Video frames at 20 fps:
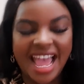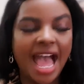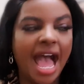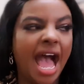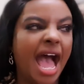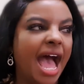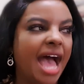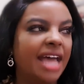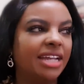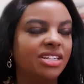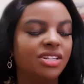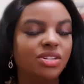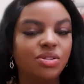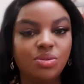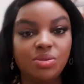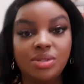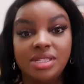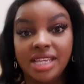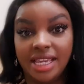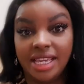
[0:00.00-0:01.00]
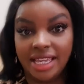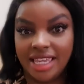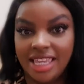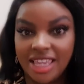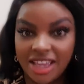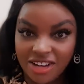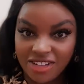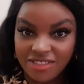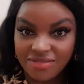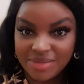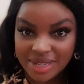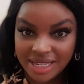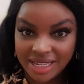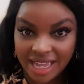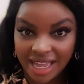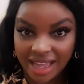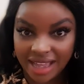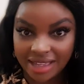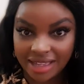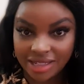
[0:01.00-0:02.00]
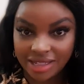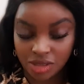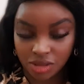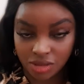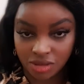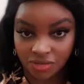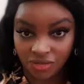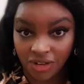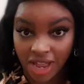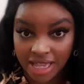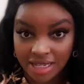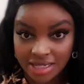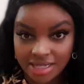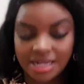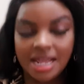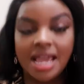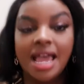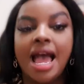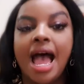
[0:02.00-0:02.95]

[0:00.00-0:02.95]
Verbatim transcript: I had to take care of me first.